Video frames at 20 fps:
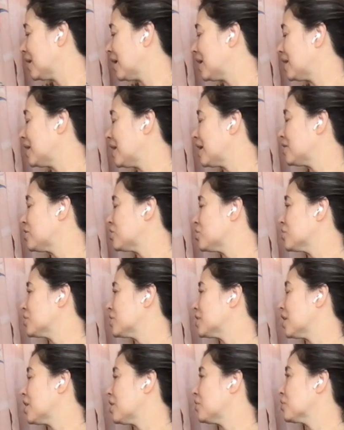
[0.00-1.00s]
And let
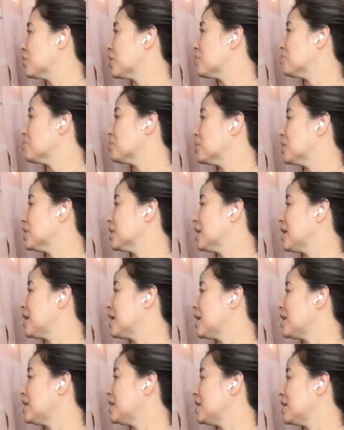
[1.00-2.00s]
yourself
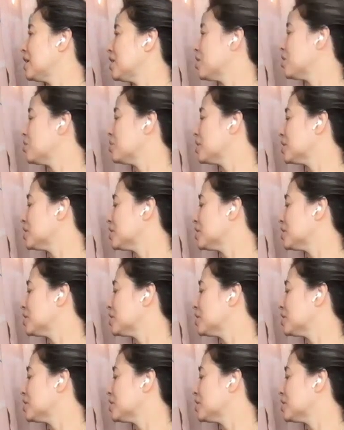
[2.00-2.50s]
completely go